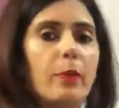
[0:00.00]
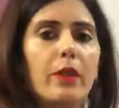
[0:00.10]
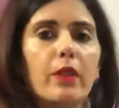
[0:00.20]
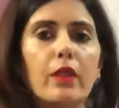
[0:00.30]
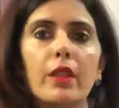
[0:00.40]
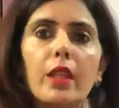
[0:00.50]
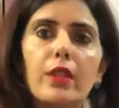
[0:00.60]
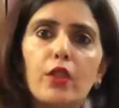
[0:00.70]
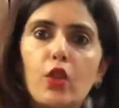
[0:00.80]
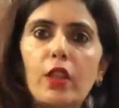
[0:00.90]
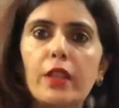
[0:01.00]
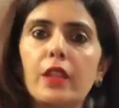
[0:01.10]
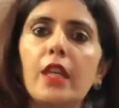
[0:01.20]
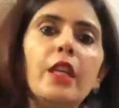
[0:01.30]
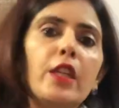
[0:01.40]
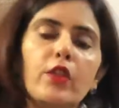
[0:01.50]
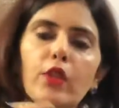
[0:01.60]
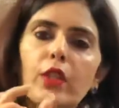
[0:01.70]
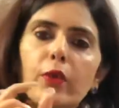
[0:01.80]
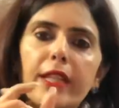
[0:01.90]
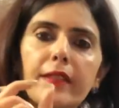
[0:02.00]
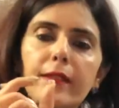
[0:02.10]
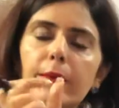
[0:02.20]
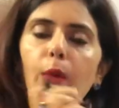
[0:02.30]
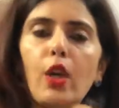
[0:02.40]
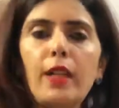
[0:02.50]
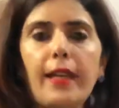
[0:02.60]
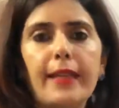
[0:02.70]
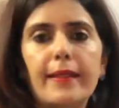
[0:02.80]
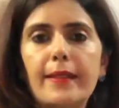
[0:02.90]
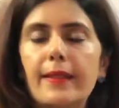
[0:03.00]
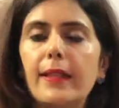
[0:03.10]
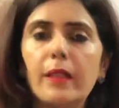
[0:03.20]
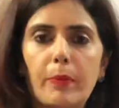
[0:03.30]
ribbon is solid. So you write a small s in the